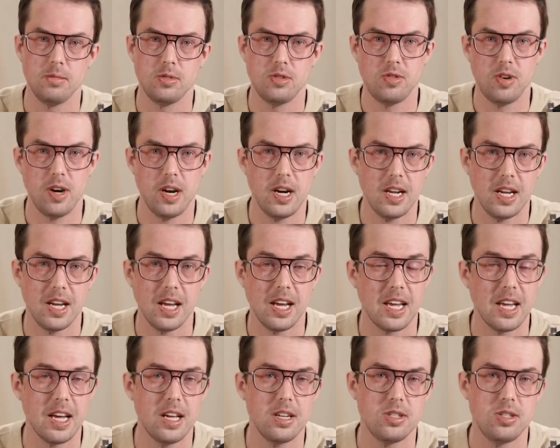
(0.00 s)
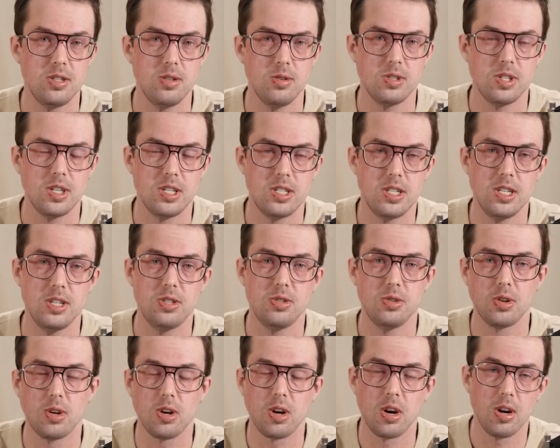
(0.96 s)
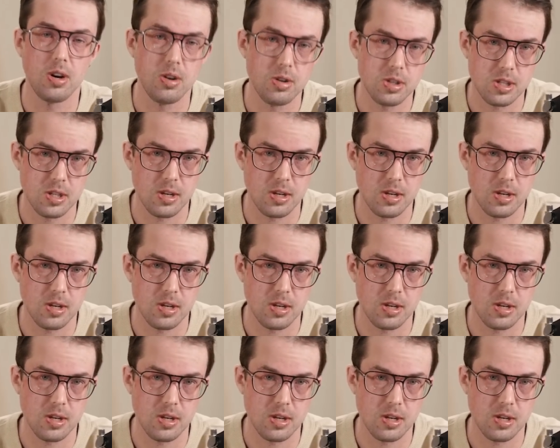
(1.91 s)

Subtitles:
trading against USDT, to close